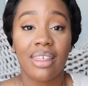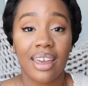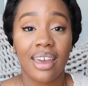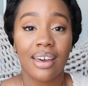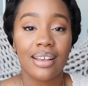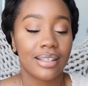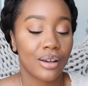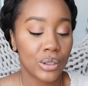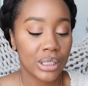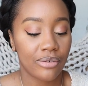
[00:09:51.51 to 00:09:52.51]
thing because it
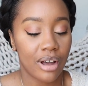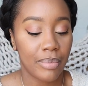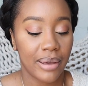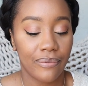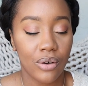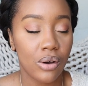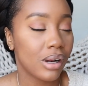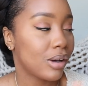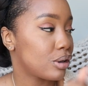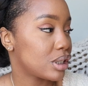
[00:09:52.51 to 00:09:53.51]
goes off on my
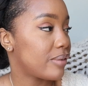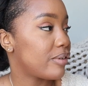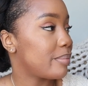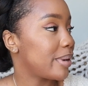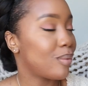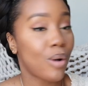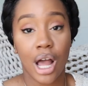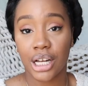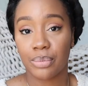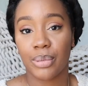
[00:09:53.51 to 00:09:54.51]
phone, it goes off on my
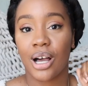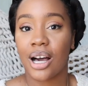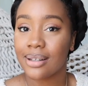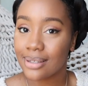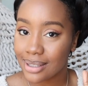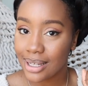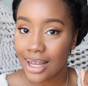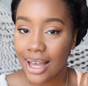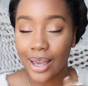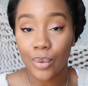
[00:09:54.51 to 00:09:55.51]
watch, but
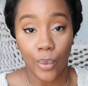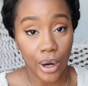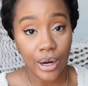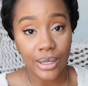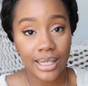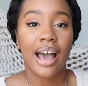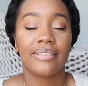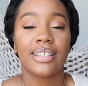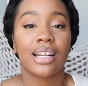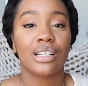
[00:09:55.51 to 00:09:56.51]
honestly, it works. I've
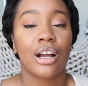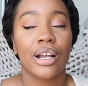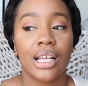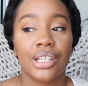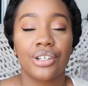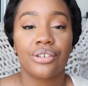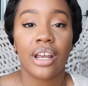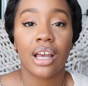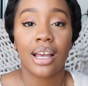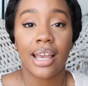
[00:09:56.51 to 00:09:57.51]
set a target to
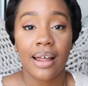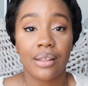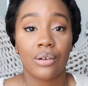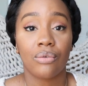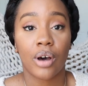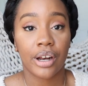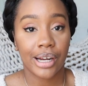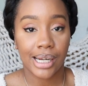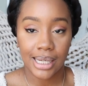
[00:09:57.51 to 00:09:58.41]
drink 1 gallon of water a